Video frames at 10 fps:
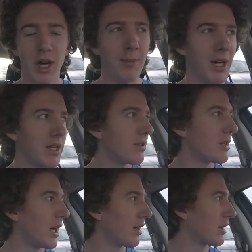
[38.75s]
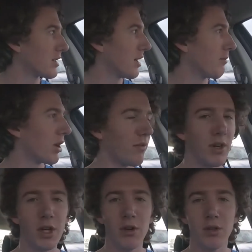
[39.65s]
I might take like some little
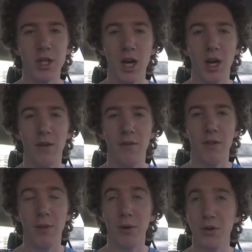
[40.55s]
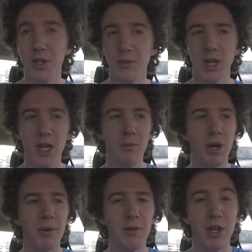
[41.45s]
videos of the bolts I'm getting,
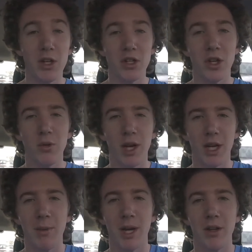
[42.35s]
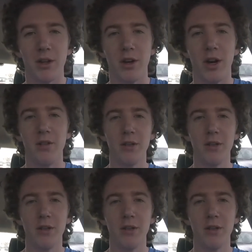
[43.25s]
but I'm definitely gonna show you when I get back in the car.